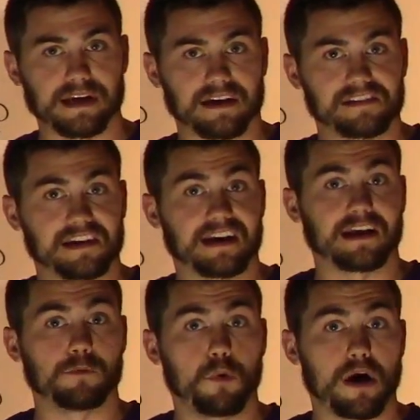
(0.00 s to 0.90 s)
dioxide
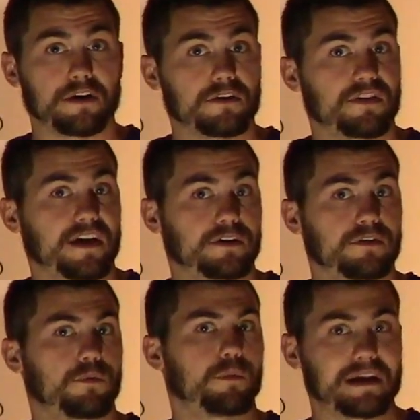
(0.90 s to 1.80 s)
and water that are
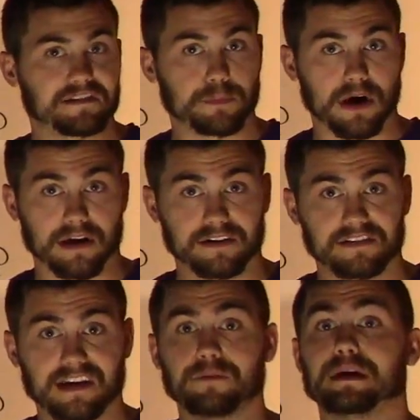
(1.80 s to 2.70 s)
the waste
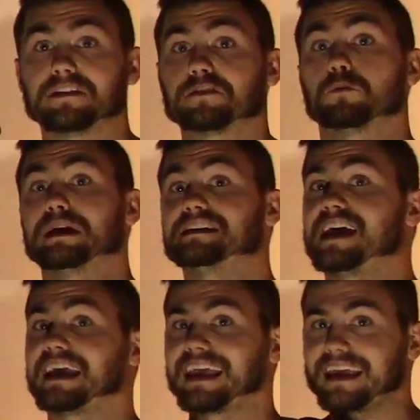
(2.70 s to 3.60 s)
products. And so we
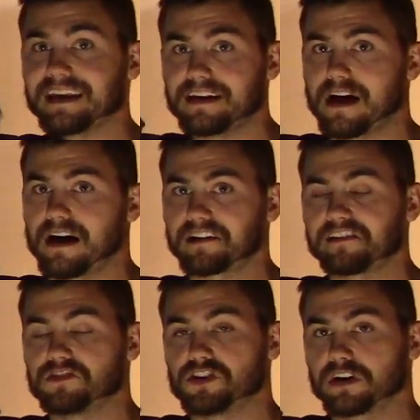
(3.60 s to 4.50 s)
take in
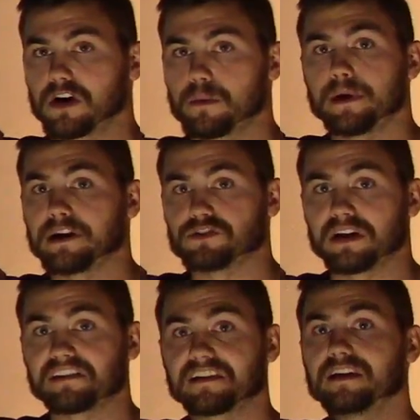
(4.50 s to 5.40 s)
oxygen and
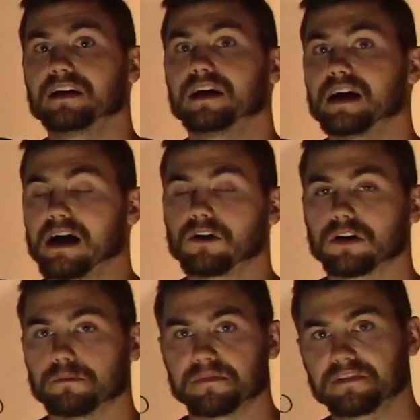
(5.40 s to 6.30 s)
carbohydrates, out
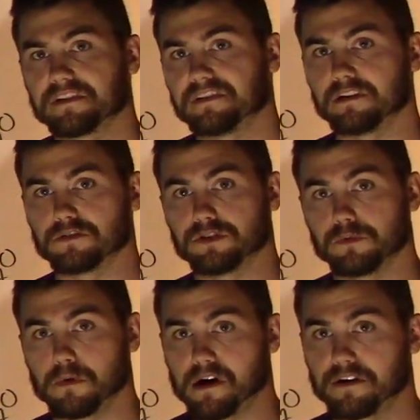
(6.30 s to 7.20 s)
comes CO2
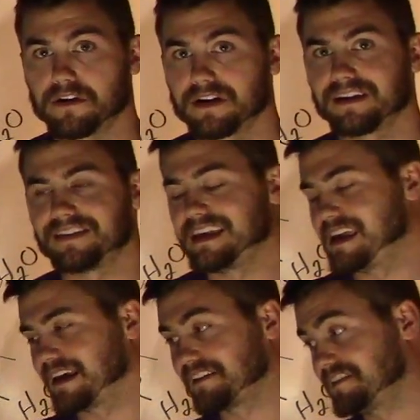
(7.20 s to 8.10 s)
and water.
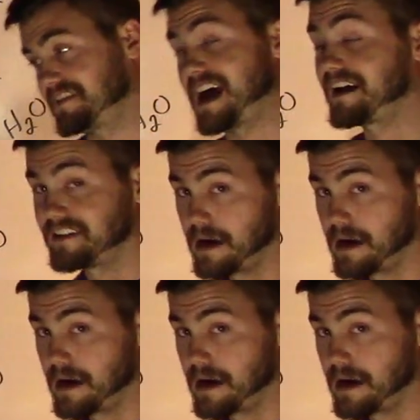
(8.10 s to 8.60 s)
The exact